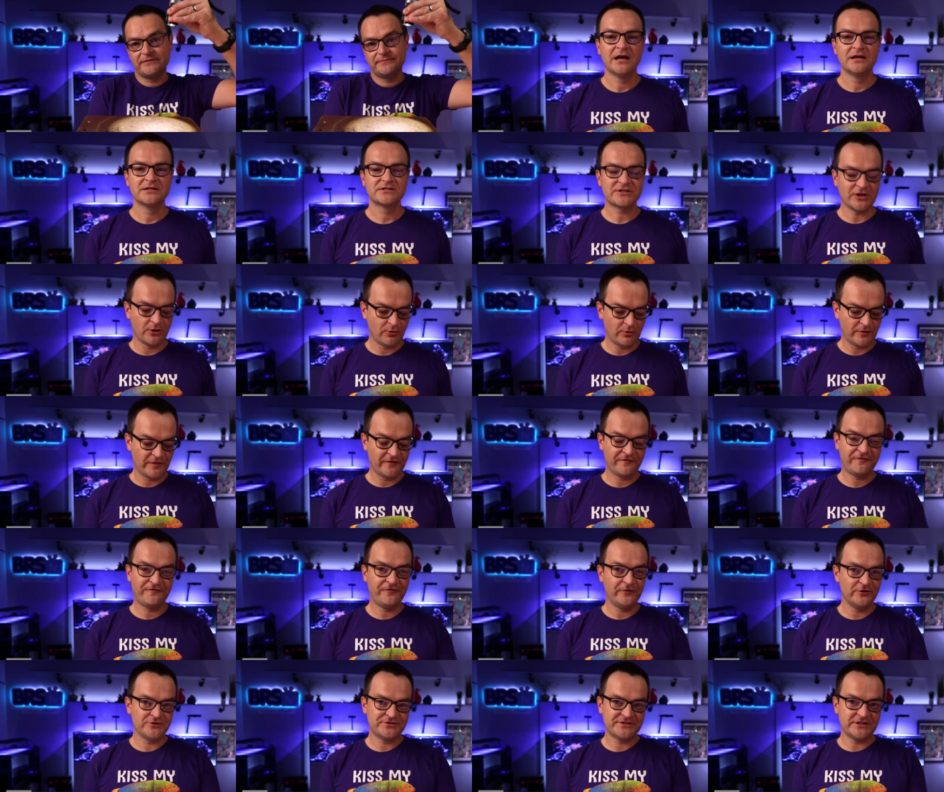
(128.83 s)
So the
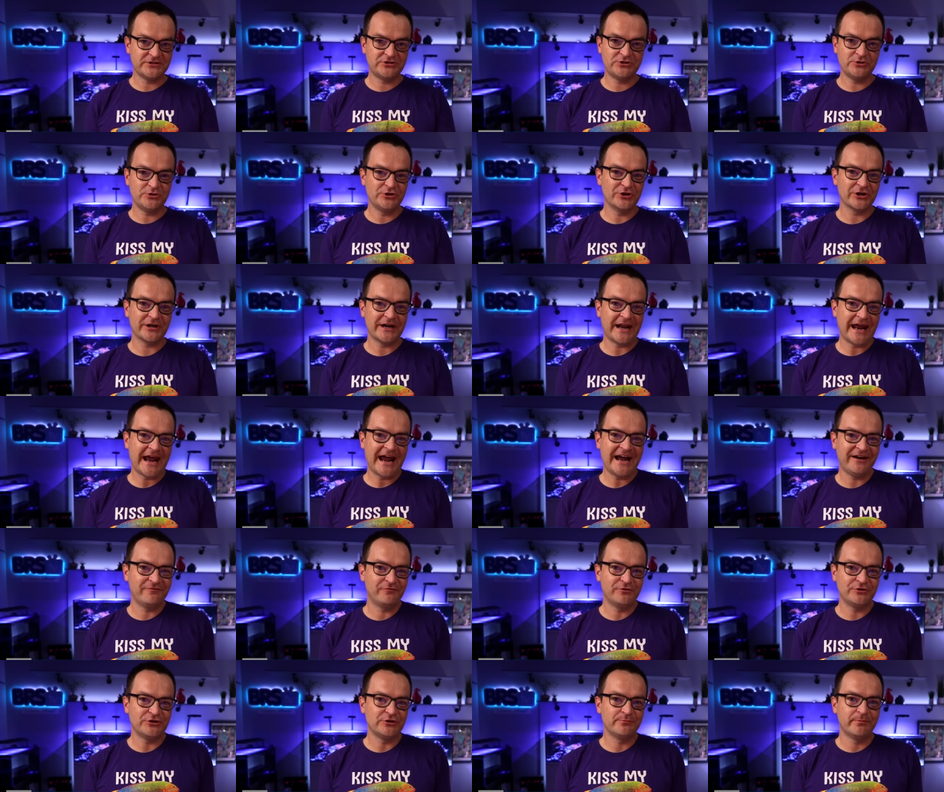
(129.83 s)
first issue you're going to
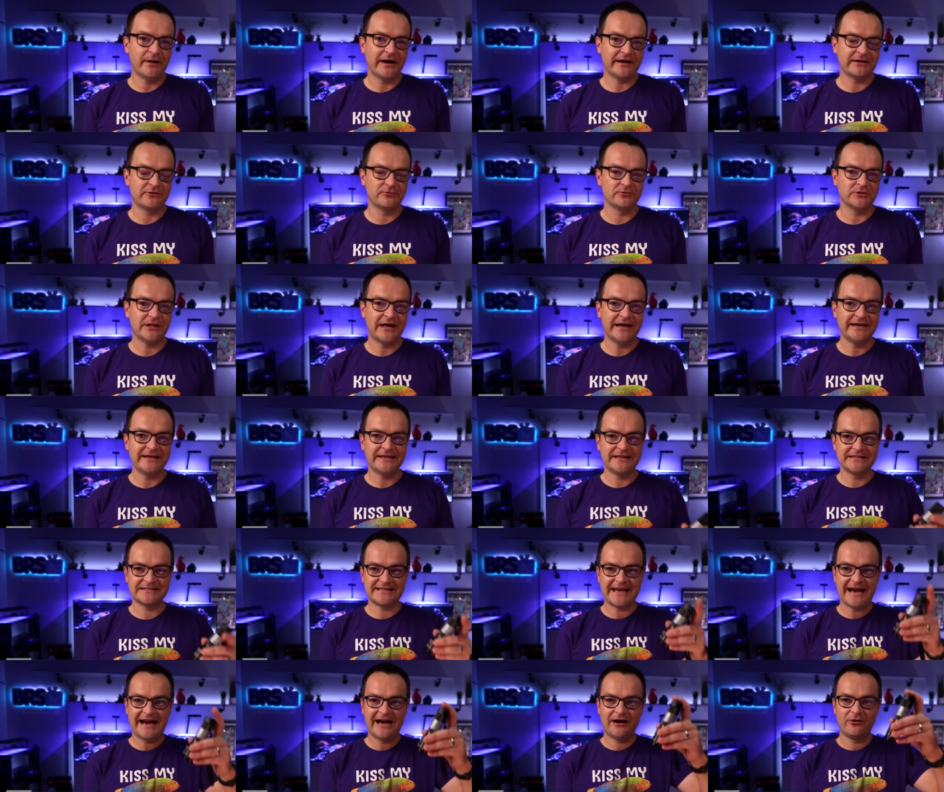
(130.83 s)
have when you buy your light is
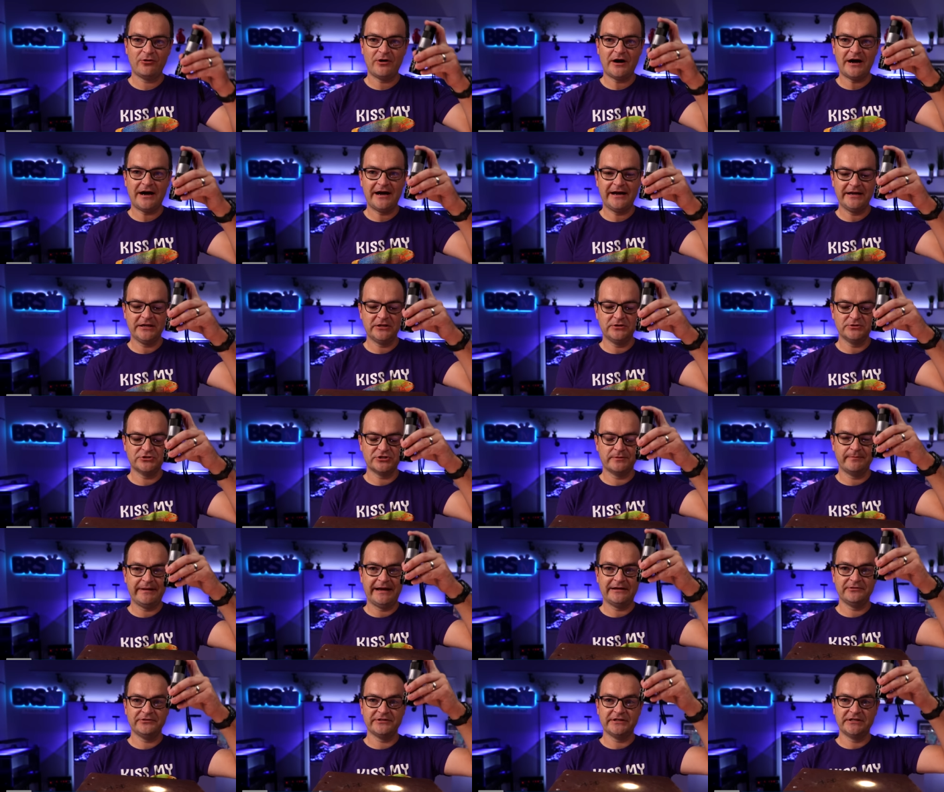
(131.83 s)
how high you should
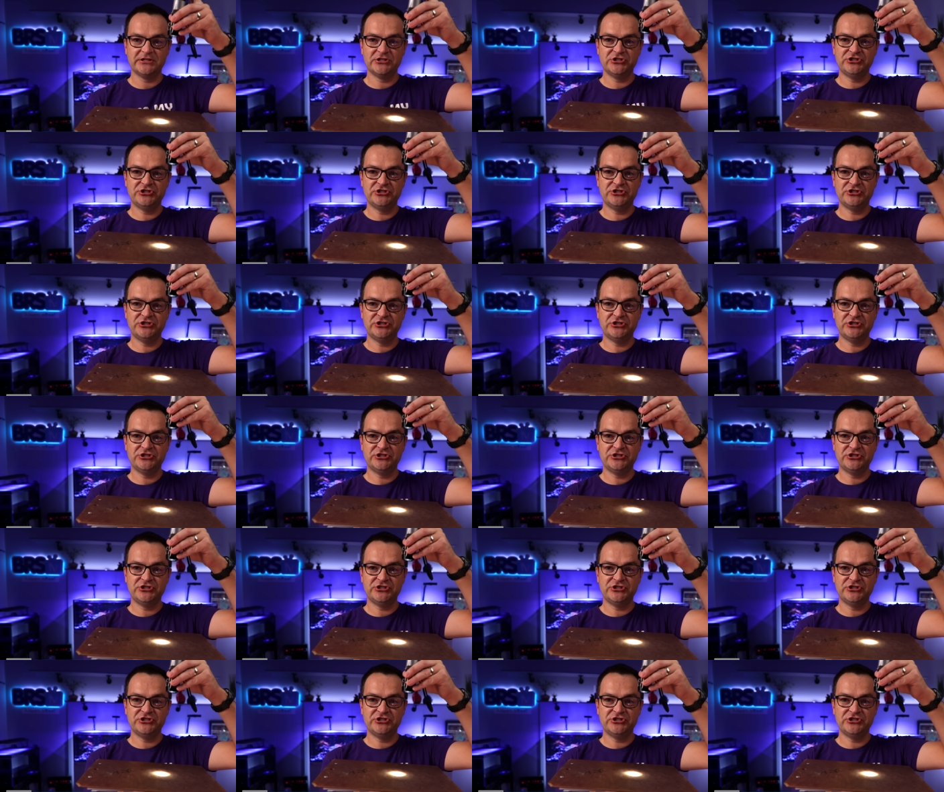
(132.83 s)
mount it.